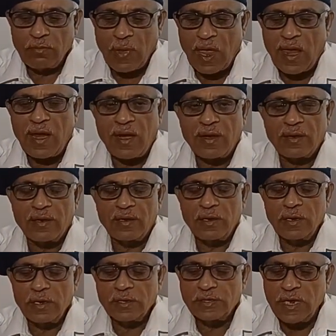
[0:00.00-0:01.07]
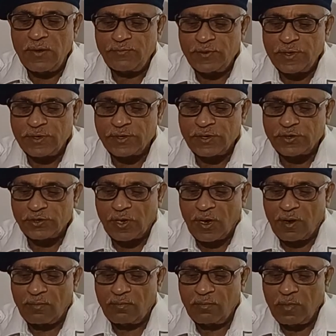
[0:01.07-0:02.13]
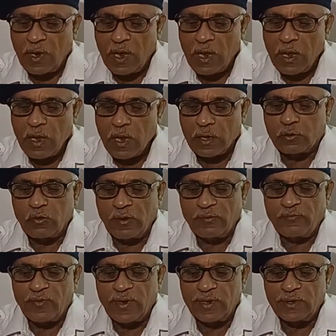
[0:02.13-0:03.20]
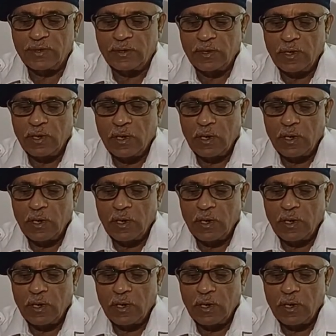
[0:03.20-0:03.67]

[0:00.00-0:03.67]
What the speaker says: and safety system equipped with